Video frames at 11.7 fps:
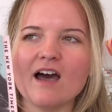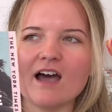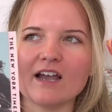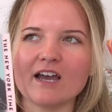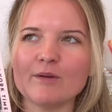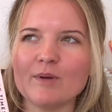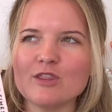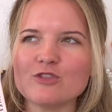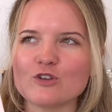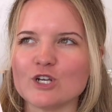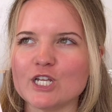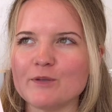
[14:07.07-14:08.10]
I got about
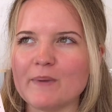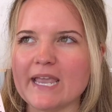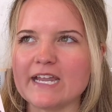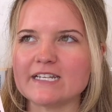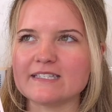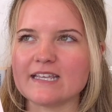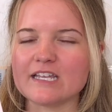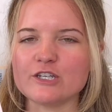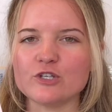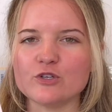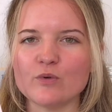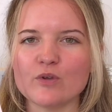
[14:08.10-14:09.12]
30 pages
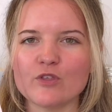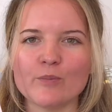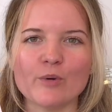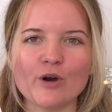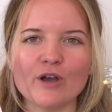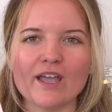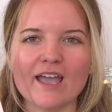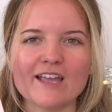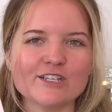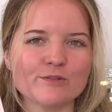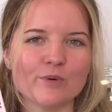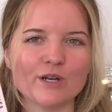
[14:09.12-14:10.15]
into the book and
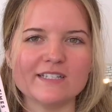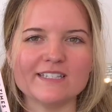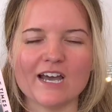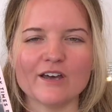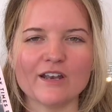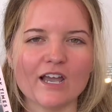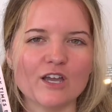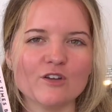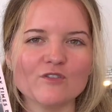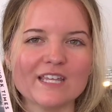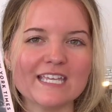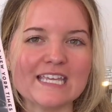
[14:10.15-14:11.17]
just put it down. I couldn't
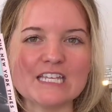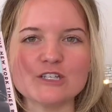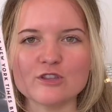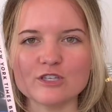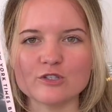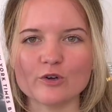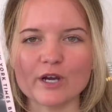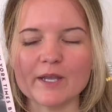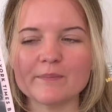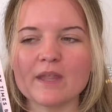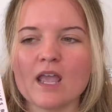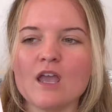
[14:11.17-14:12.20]
really get into the story.
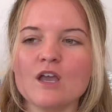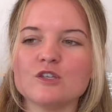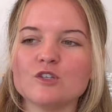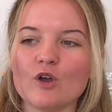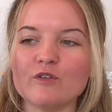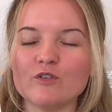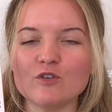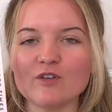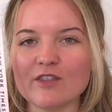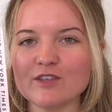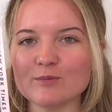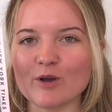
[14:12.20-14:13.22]
So if you
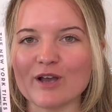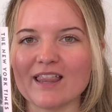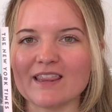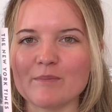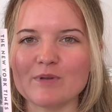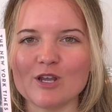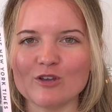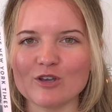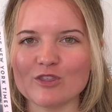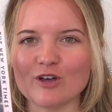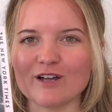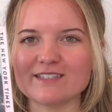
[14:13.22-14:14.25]
read this book, let me know your
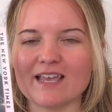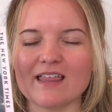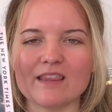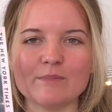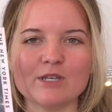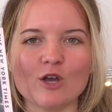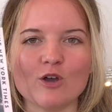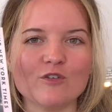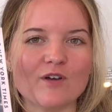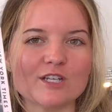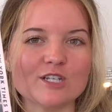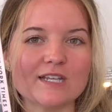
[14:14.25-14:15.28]
thoughts and let me know if
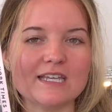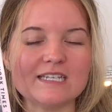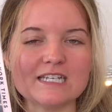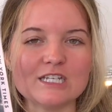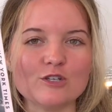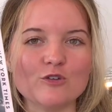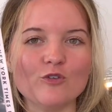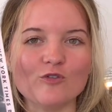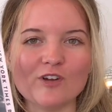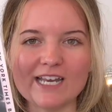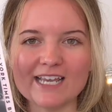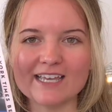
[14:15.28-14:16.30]
I should continue
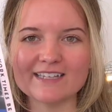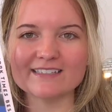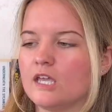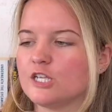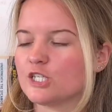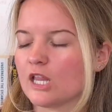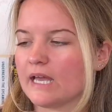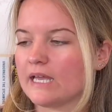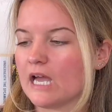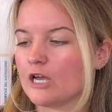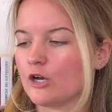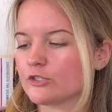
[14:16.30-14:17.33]
reading it. In July,
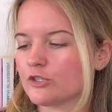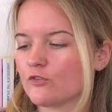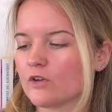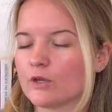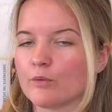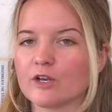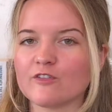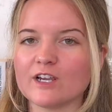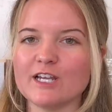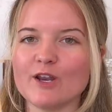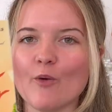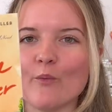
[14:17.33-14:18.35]
I also really want to
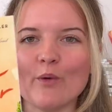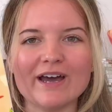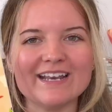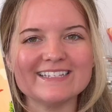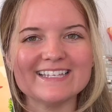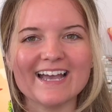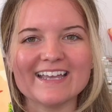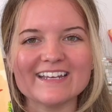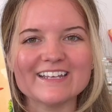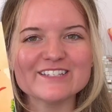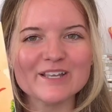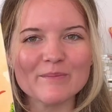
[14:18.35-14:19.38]
read One Italian
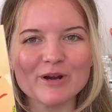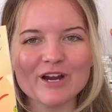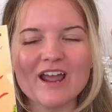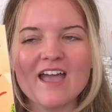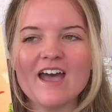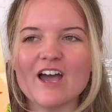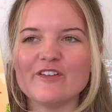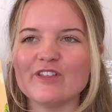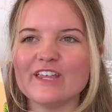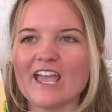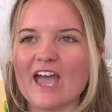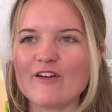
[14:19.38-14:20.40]
Summer. I feel
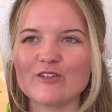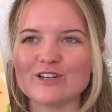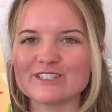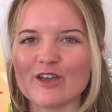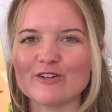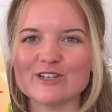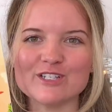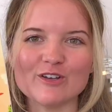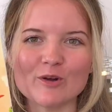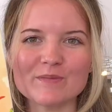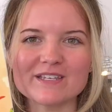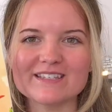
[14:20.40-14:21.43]
like everyone's going to
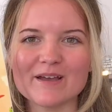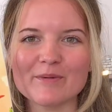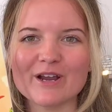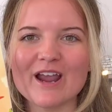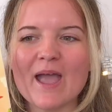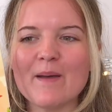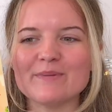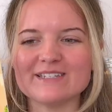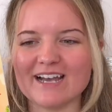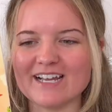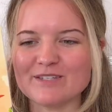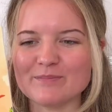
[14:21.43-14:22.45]
Europe this summer
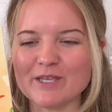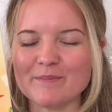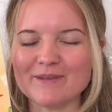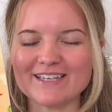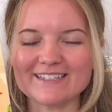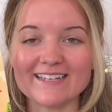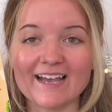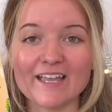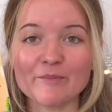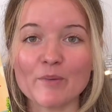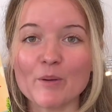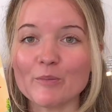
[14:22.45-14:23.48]
besides me because I
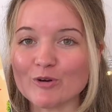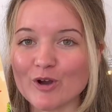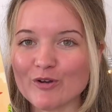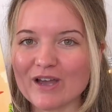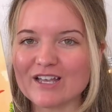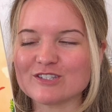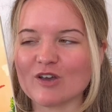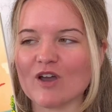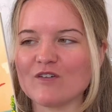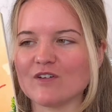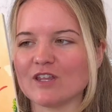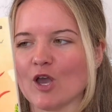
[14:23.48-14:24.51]
am broke. So I
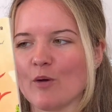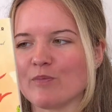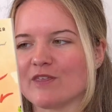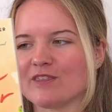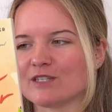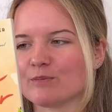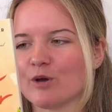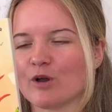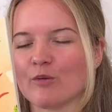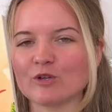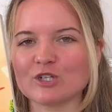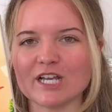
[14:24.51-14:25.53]
really hope that this book
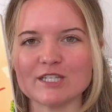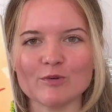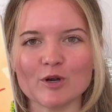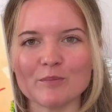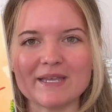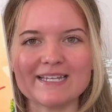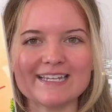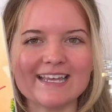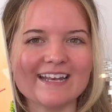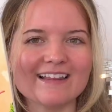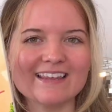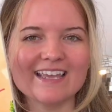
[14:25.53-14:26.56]
will transport me to
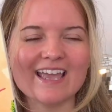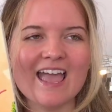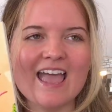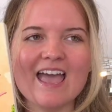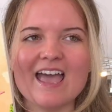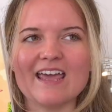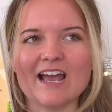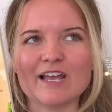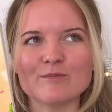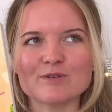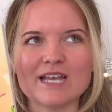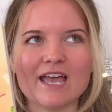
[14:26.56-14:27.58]
Italy and I can
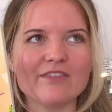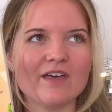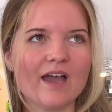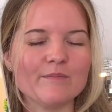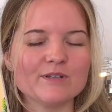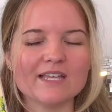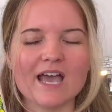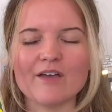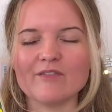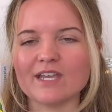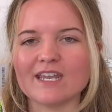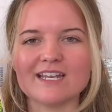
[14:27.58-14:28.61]
pretend that I'm just
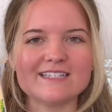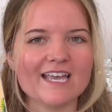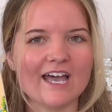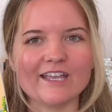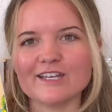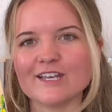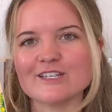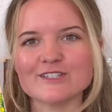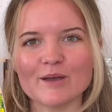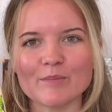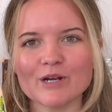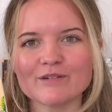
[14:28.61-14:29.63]
having an Italian
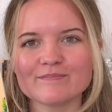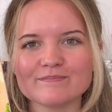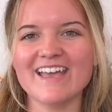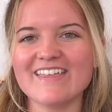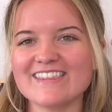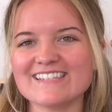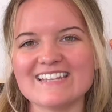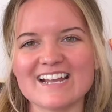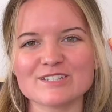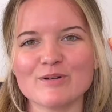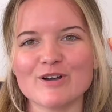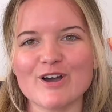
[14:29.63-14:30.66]
summer. This
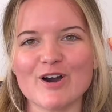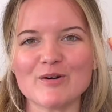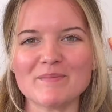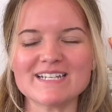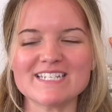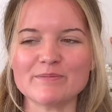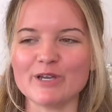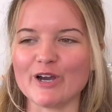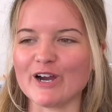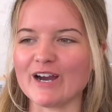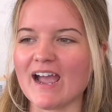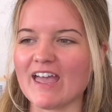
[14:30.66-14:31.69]
next book on my
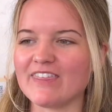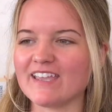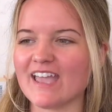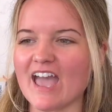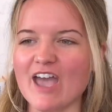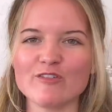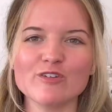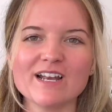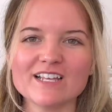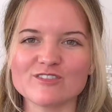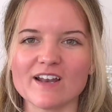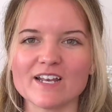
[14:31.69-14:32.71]
TBR, I think everyone
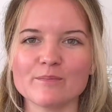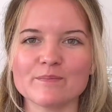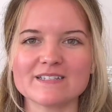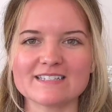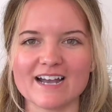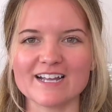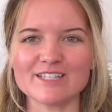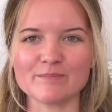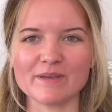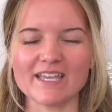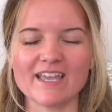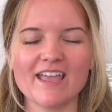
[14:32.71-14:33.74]
has read it besides
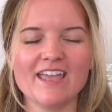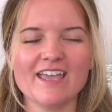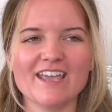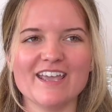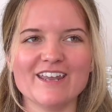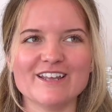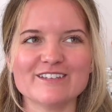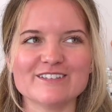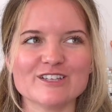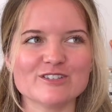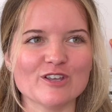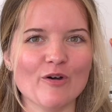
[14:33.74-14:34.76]
me. It is
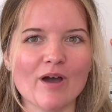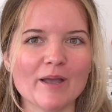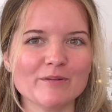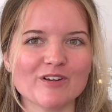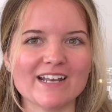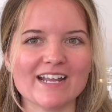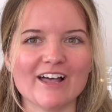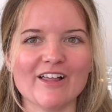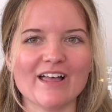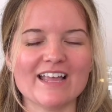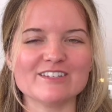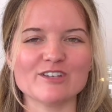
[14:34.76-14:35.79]
so hyped right
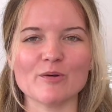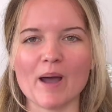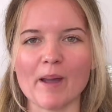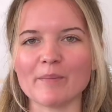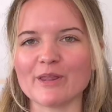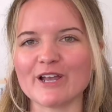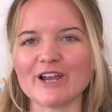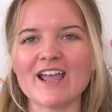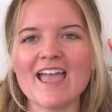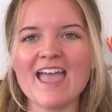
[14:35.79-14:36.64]
now and so popular.